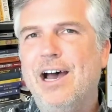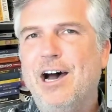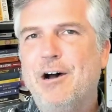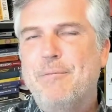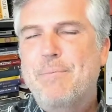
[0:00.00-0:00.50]

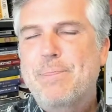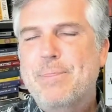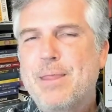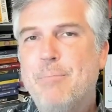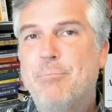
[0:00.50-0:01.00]
Uh,
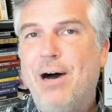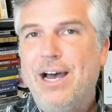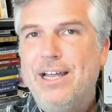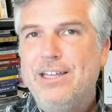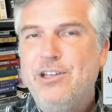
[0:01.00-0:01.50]

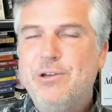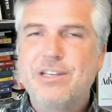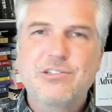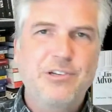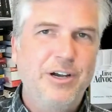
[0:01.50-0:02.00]
but you
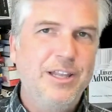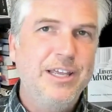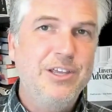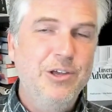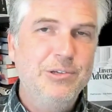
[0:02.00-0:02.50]
can
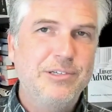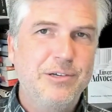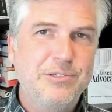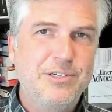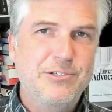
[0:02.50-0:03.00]
certainly use
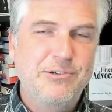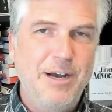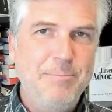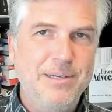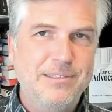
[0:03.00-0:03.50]
those
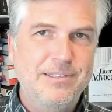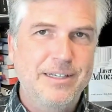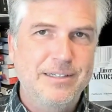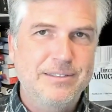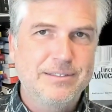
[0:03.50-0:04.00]

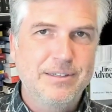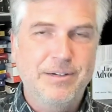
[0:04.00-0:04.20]
discrepancies.